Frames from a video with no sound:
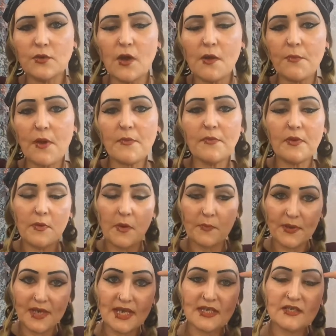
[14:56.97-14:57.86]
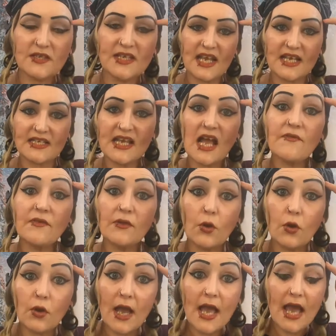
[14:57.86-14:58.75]
so I'll pop them up here you get to have a
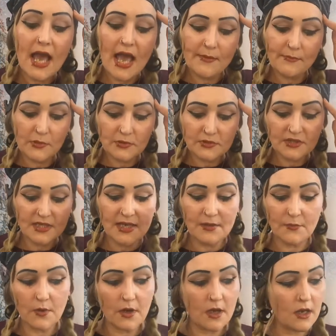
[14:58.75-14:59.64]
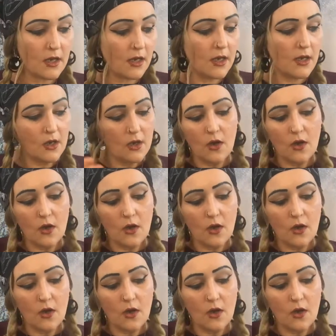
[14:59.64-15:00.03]
look how much they were.